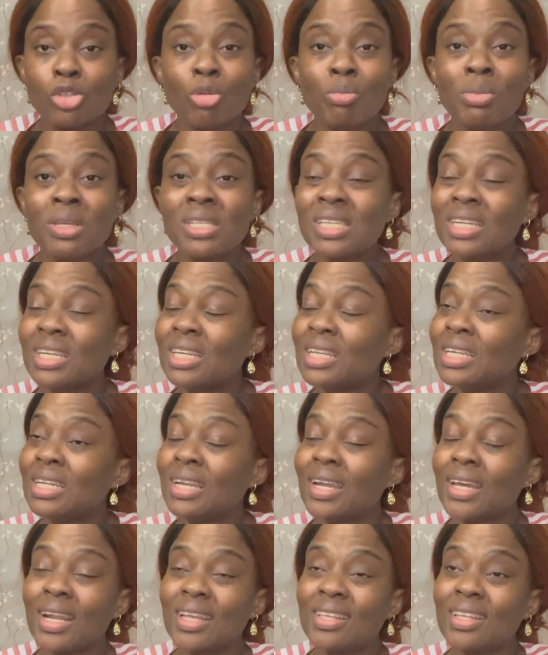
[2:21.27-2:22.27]
basically in
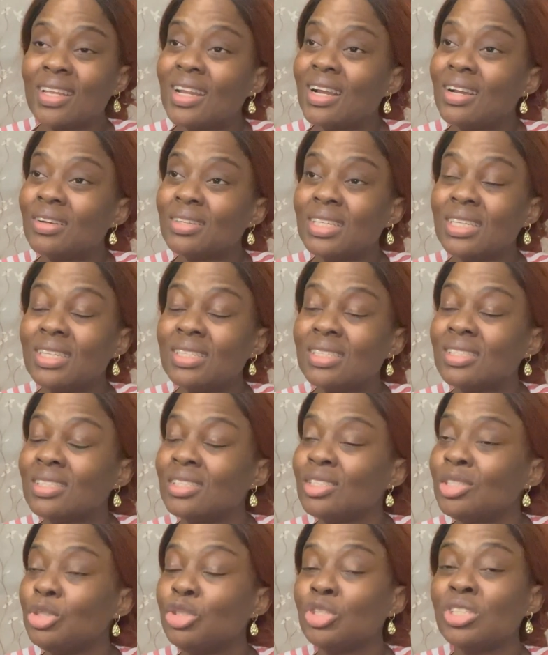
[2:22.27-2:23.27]
Canada nowadays,
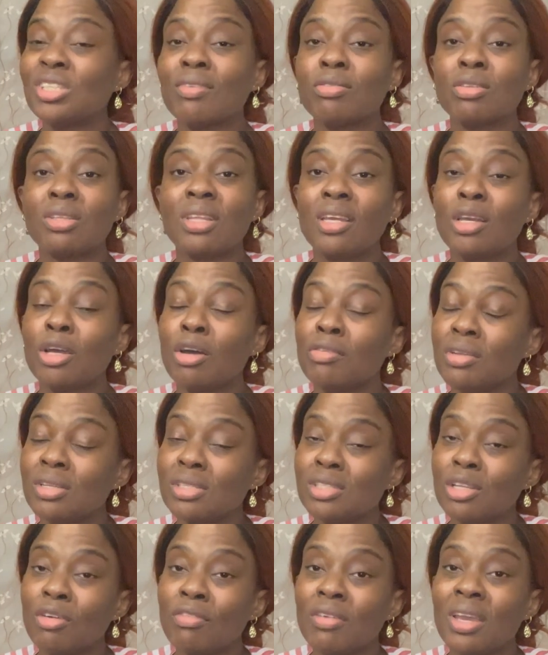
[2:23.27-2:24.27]
you just have to take care of
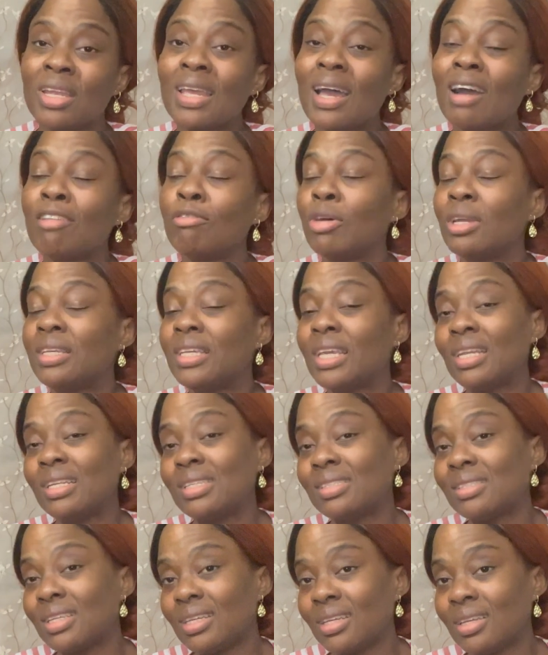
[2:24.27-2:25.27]
yourself and avoid getting
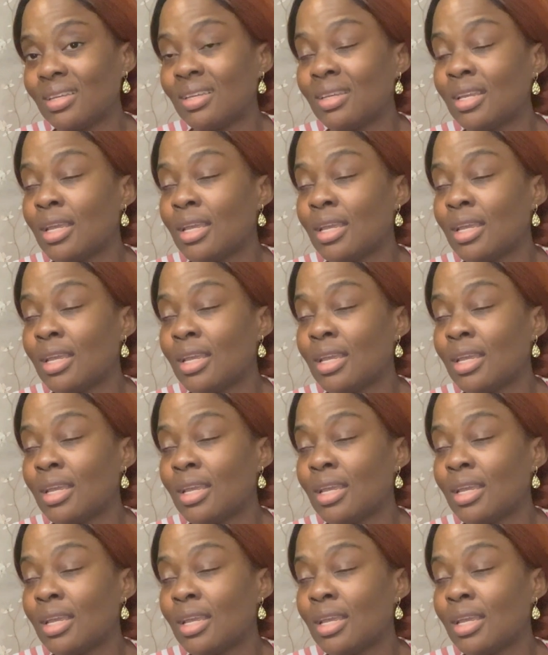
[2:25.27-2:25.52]
sick.